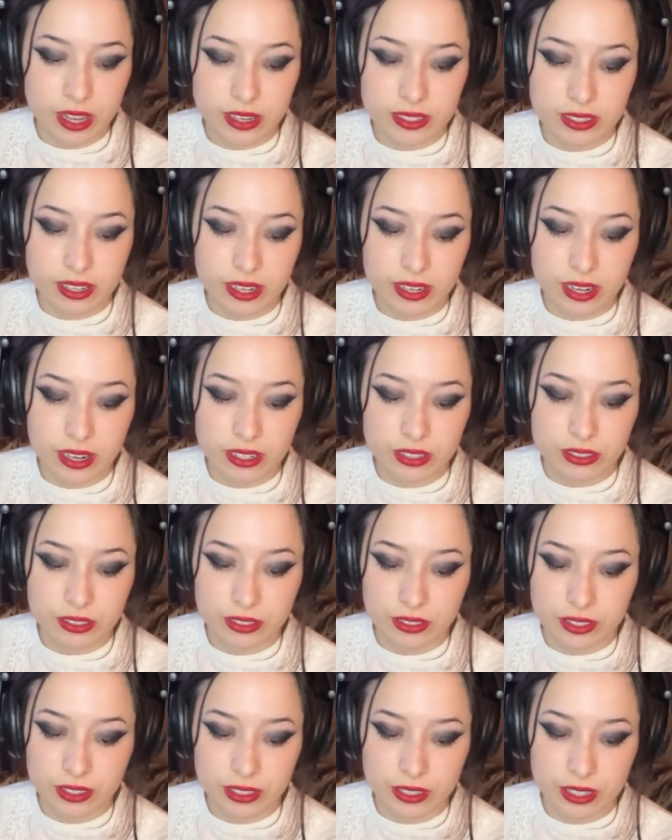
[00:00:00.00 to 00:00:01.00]
I sat
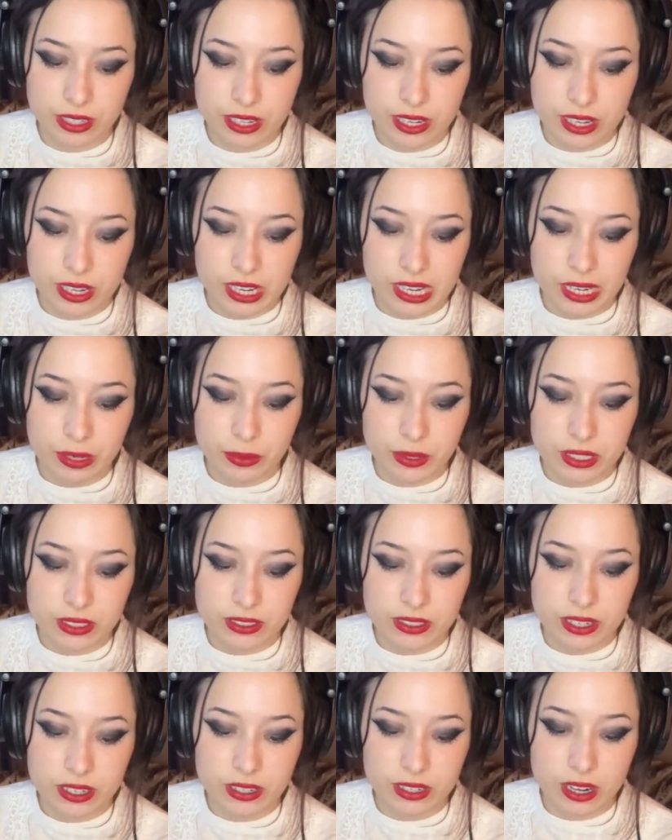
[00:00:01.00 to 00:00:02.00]
next to her, and we
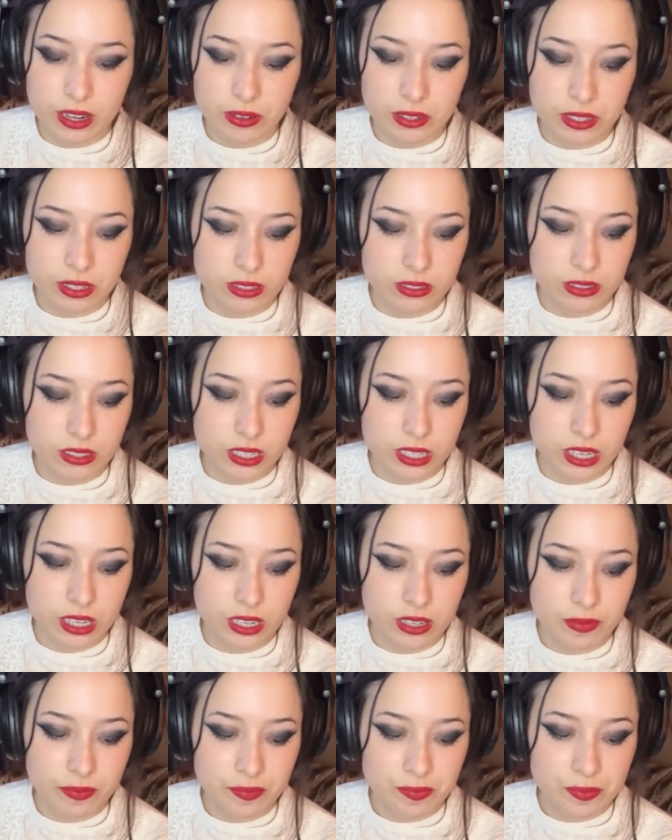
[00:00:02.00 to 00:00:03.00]
stared out at the
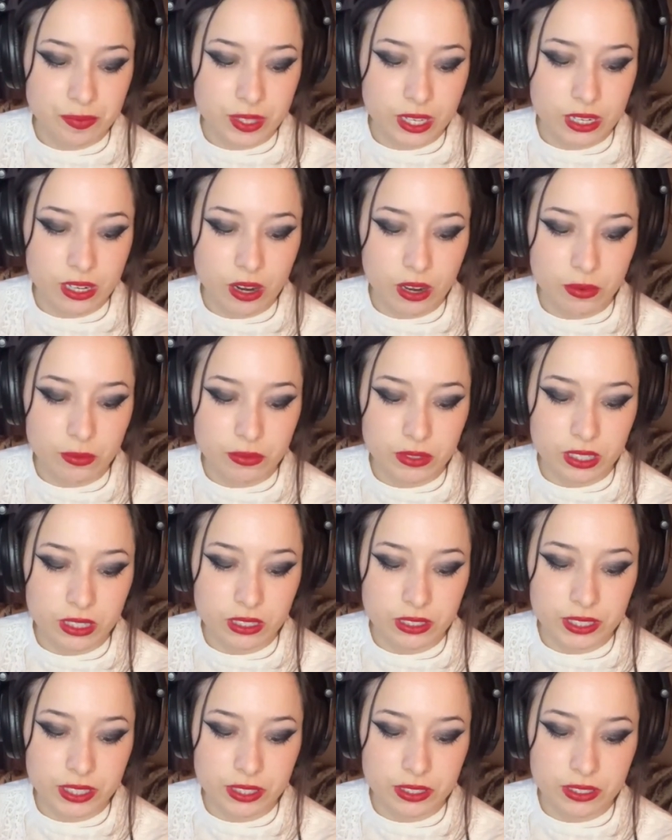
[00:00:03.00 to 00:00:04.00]
city that hummed
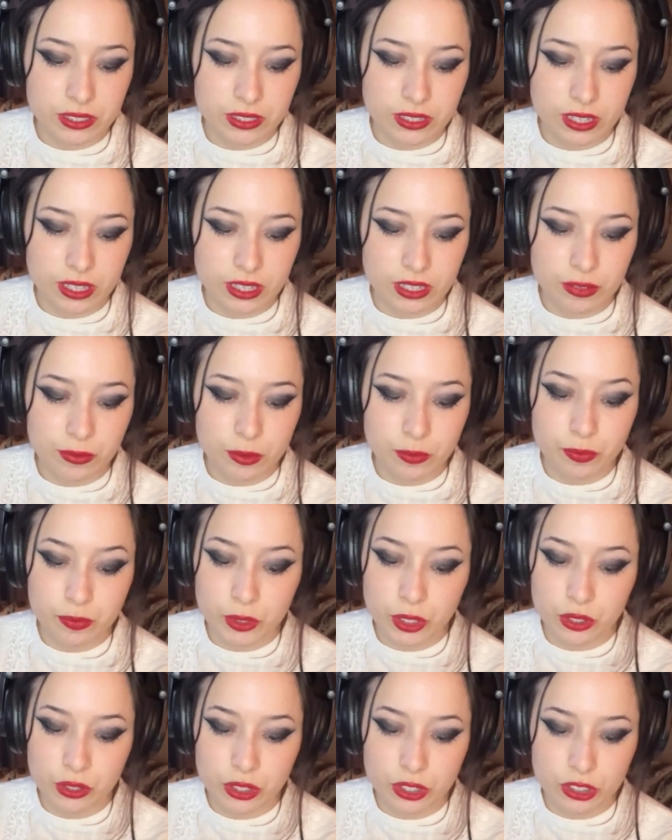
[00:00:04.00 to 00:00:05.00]
and glittered like a
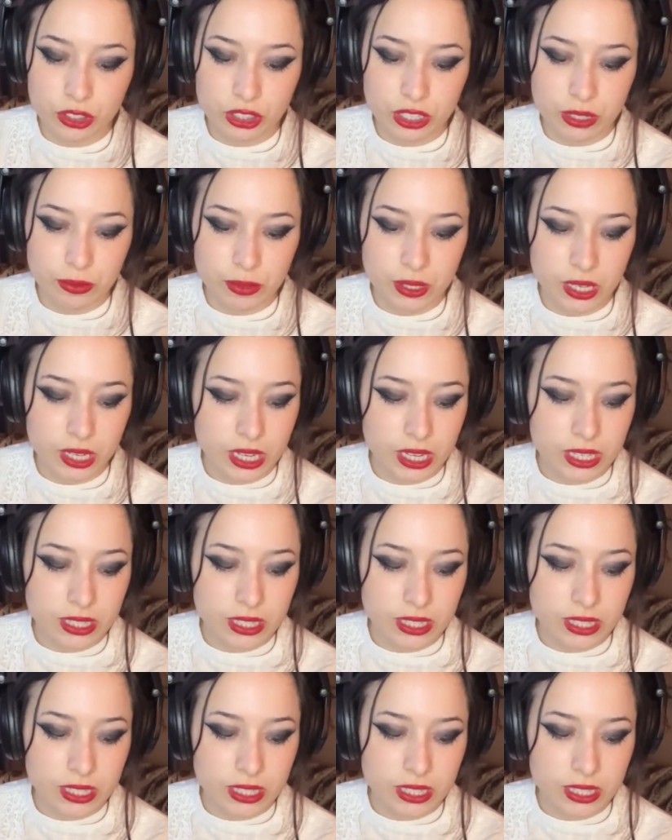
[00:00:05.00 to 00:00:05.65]
computer chip